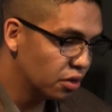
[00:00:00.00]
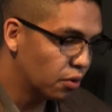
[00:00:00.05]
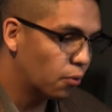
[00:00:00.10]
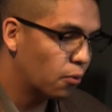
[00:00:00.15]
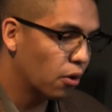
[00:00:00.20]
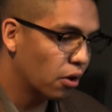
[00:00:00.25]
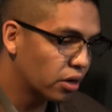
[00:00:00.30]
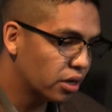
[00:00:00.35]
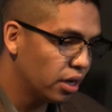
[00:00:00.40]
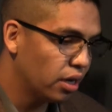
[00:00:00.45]

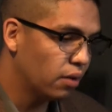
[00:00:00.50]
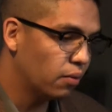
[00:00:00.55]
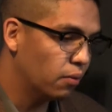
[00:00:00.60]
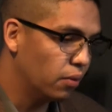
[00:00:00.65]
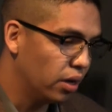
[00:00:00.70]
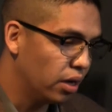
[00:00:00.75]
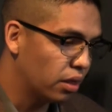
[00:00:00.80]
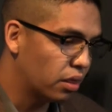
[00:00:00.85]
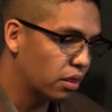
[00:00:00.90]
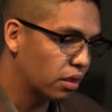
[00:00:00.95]
working
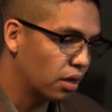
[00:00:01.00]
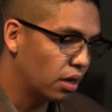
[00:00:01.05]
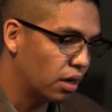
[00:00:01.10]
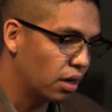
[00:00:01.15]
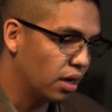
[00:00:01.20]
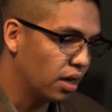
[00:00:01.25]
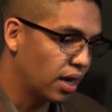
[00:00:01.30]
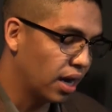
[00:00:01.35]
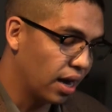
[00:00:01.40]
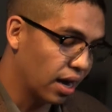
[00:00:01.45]
with,
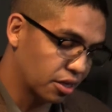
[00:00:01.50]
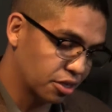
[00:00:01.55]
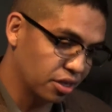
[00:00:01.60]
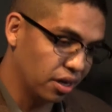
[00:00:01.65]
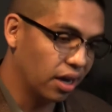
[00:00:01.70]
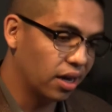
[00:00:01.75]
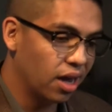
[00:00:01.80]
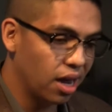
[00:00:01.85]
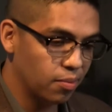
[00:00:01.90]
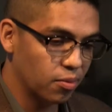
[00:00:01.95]
and I
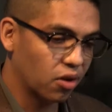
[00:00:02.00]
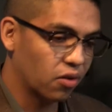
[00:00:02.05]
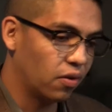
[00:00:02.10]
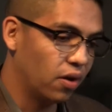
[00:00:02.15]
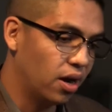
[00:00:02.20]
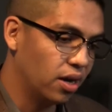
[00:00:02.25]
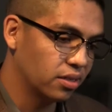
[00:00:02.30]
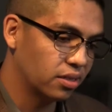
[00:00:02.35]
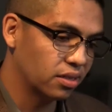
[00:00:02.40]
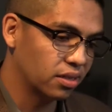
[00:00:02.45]
came
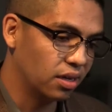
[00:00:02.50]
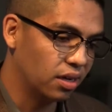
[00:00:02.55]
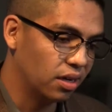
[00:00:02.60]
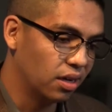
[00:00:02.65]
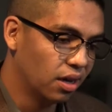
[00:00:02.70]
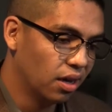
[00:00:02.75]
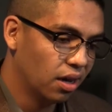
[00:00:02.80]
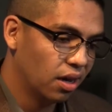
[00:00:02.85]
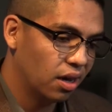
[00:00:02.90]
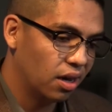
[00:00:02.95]
across a
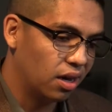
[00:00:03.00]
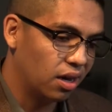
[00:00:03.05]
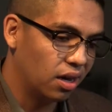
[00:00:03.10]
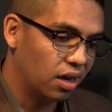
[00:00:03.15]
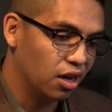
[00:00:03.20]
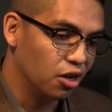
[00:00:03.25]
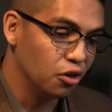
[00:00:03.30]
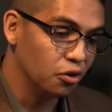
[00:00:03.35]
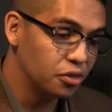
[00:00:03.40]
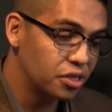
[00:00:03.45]

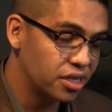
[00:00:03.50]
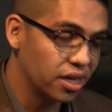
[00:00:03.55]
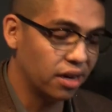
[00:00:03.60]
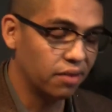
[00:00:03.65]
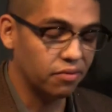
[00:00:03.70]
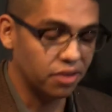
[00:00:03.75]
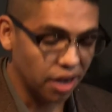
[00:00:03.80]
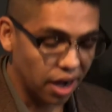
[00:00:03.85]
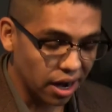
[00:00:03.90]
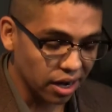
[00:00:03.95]
new set
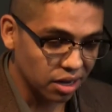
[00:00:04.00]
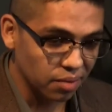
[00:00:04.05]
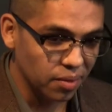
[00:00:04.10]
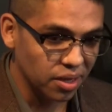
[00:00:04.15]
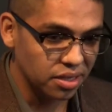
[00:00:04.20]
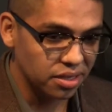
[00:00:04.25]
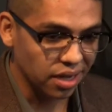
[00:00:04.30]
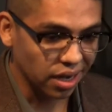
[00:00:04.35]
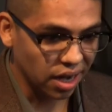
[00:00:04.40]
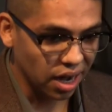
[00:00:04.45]
of
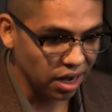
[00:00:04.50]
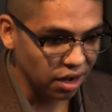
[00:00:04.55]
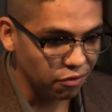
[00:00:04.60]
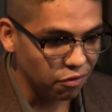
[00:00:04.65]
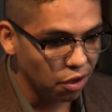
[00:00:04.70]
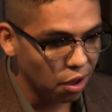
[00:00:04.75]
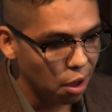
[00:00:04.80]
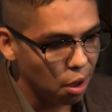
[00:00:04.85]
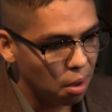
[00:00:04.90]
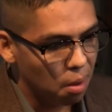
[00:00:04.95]
documents that kind of